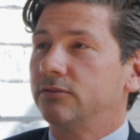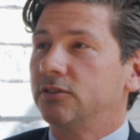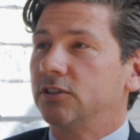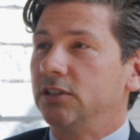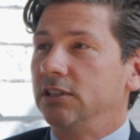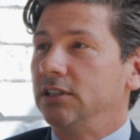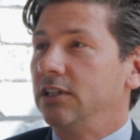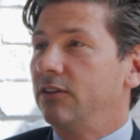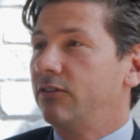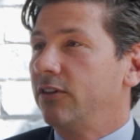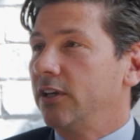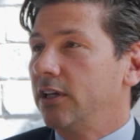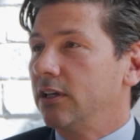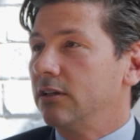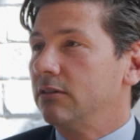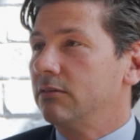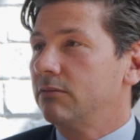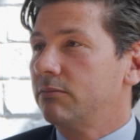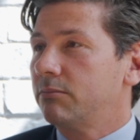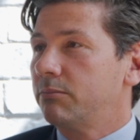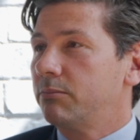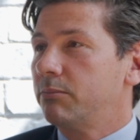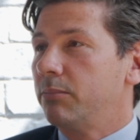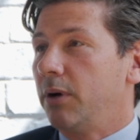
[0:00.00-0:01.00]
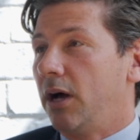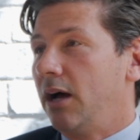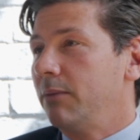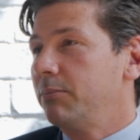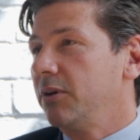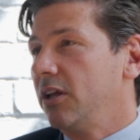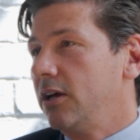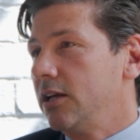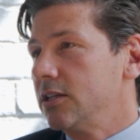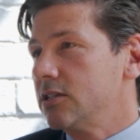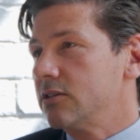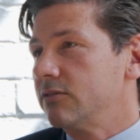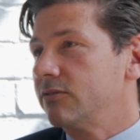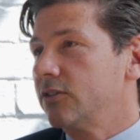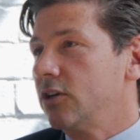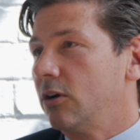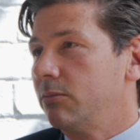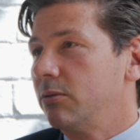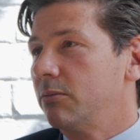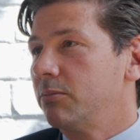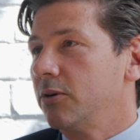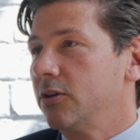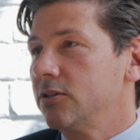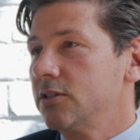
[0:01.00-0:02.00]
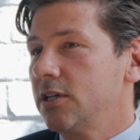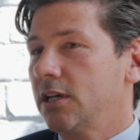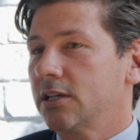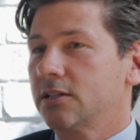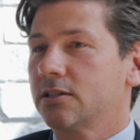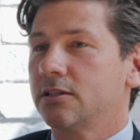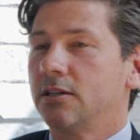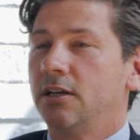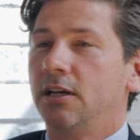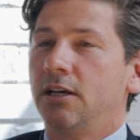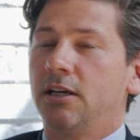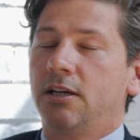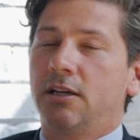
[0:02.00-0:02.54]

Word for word: significant pipelines of copper projects.